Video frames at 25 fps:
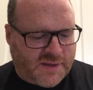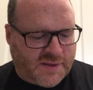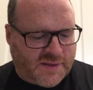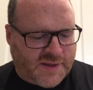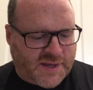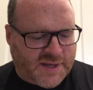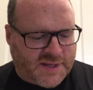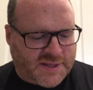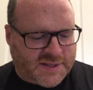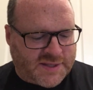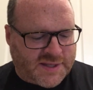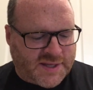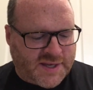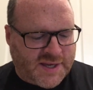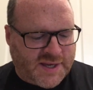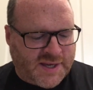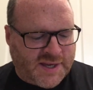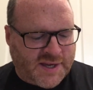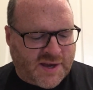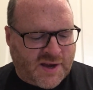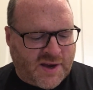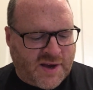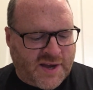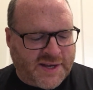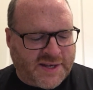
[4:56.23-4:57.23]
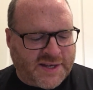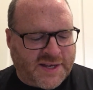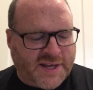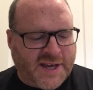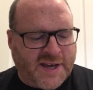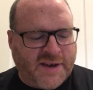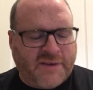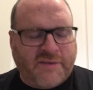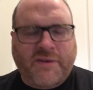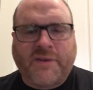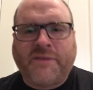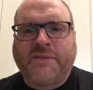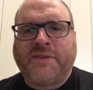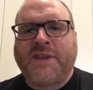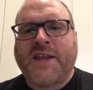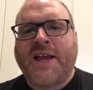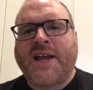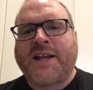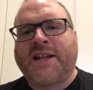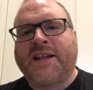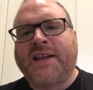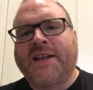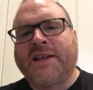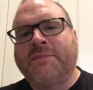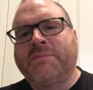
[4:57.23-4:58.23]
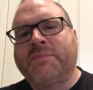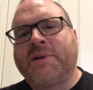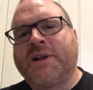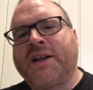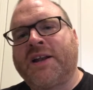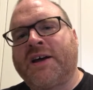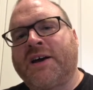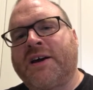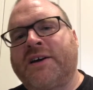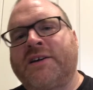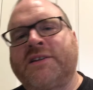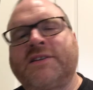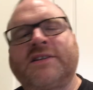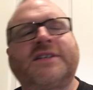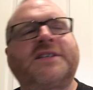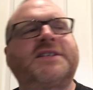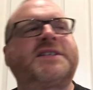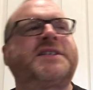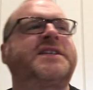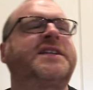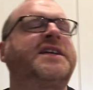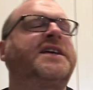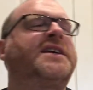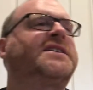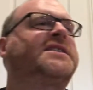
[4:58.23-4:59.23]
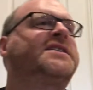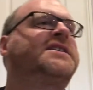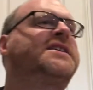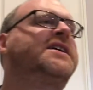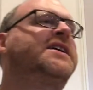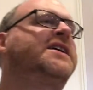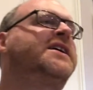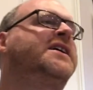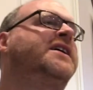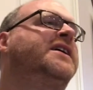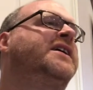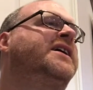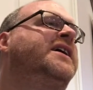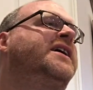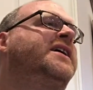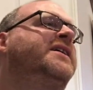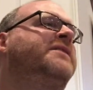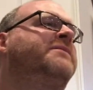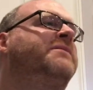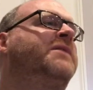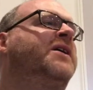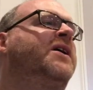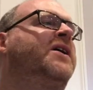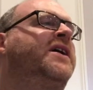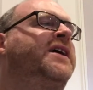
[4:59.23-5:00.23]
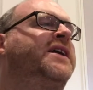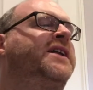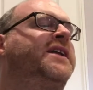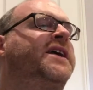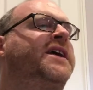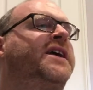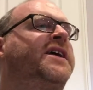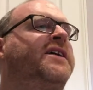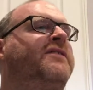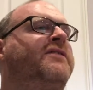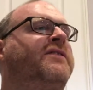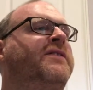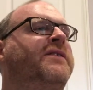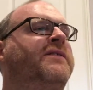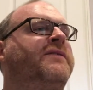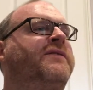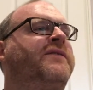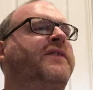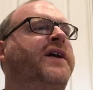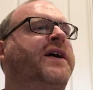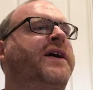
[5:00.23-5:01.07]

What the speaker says: There's the idea of deadly plants. There's the idea of